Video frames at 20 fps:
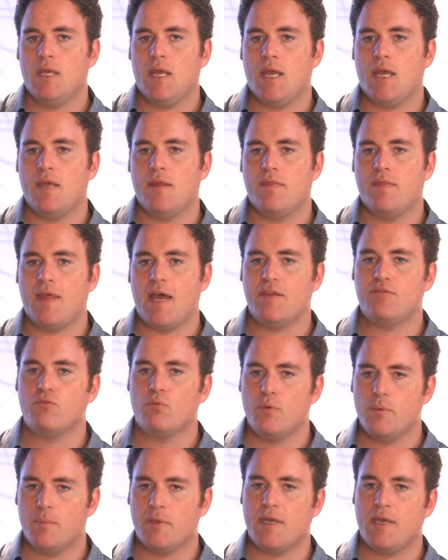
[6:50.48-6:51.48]
And that's
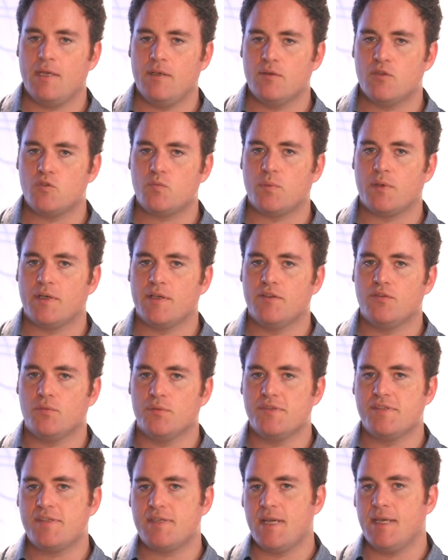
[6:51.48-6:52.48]
what we began to experience
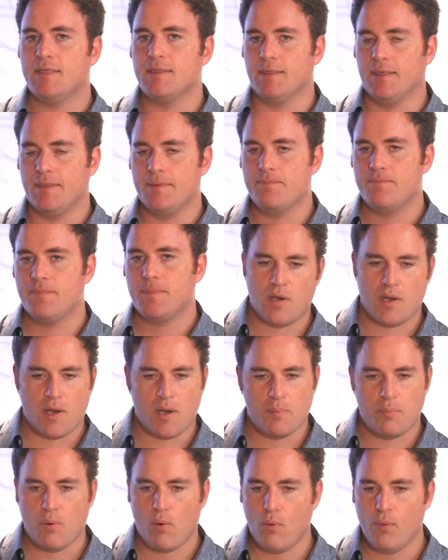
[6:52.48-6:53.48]
with Stanley.
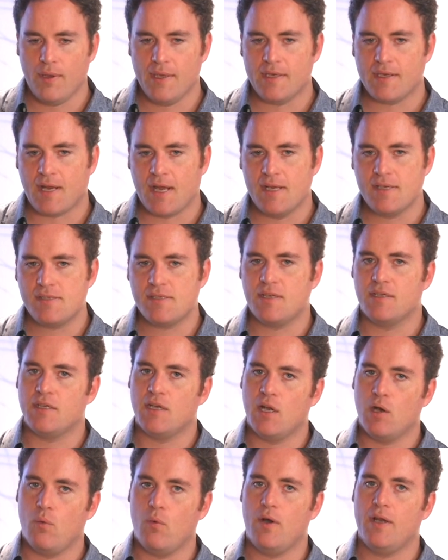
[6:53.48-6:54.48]
A point, I said,
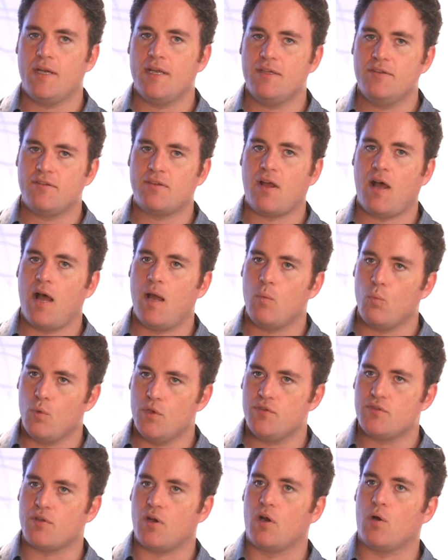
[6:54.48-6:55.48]
you know what, it's time
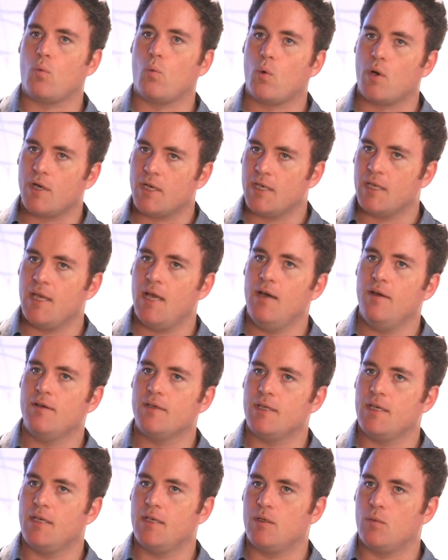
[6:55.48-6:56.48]
we start working out
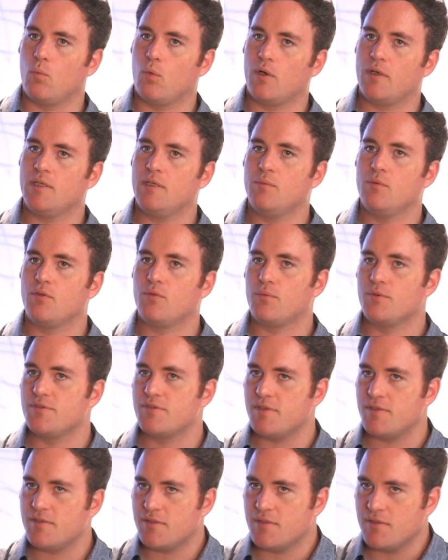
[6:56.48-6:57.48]
again and working with
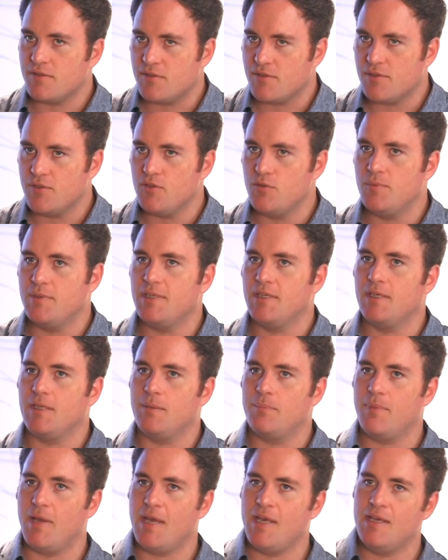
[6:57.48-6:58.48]
resistance tubing
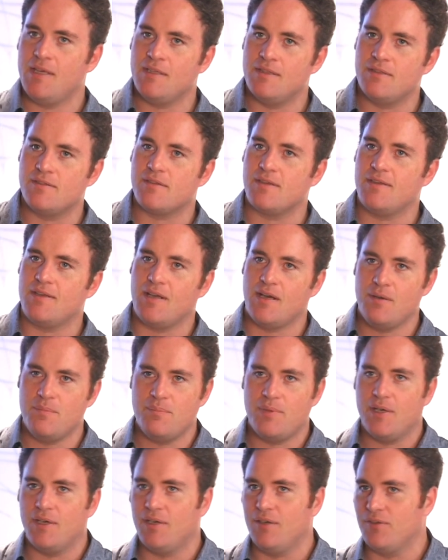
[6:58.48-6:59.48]
and bands and
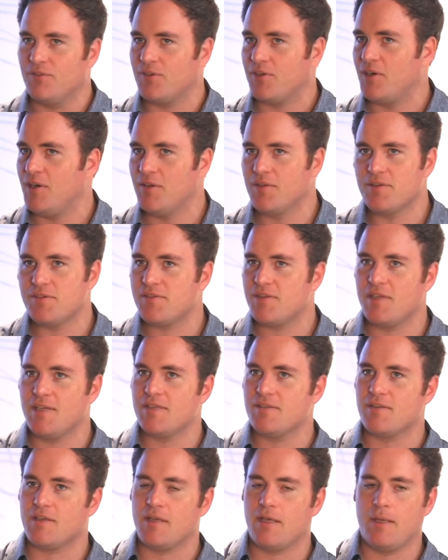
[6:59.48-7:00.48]
dumbbells and all these
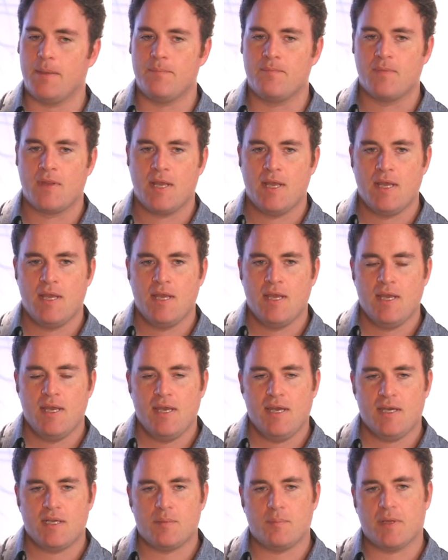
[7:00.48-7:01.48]
things again.
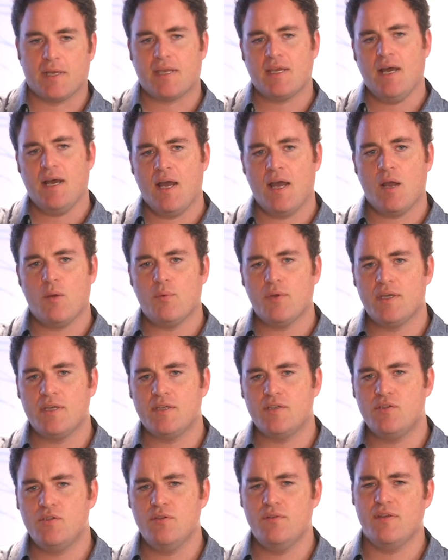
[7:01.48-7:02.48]
And I'm like, how are we
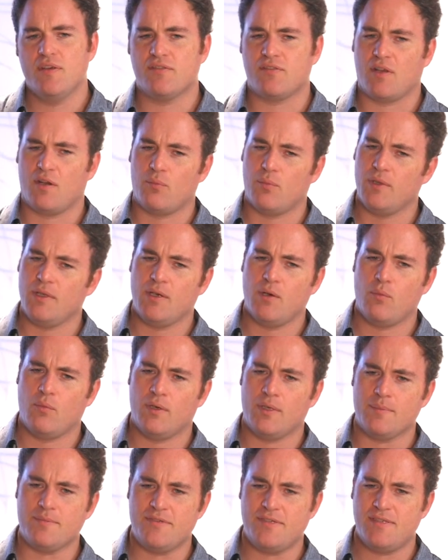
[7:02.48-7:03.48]
going to do this? I really don't
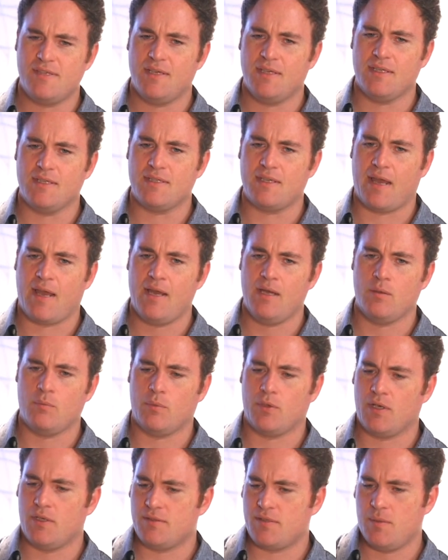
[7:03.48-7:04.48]
want him sitting down
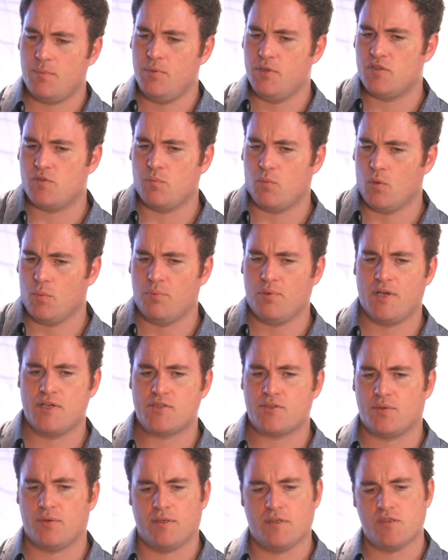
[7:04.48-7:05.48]
because that puts more
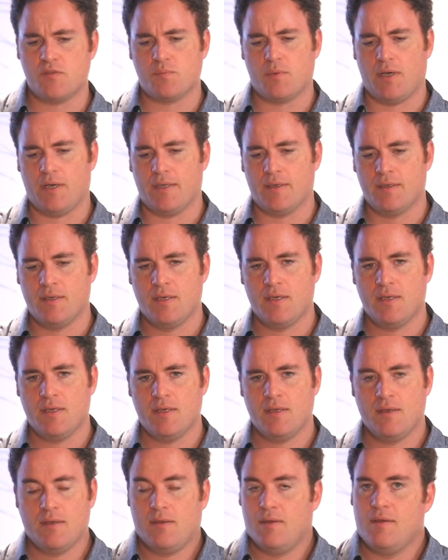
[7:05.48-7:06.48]
pressure on his spine.
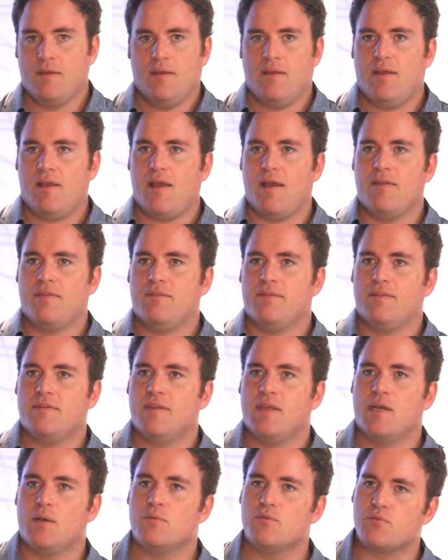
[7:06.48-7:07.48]
And
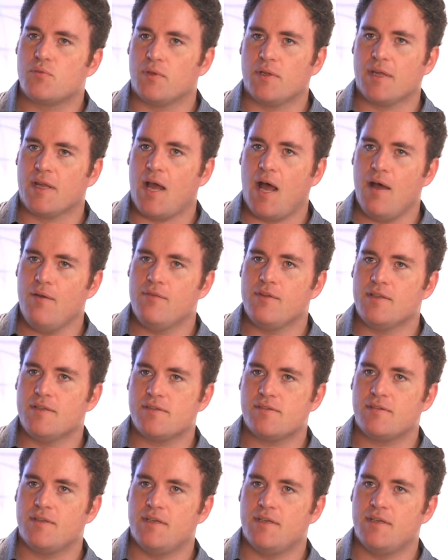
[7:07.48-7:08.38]
then it was really obvious.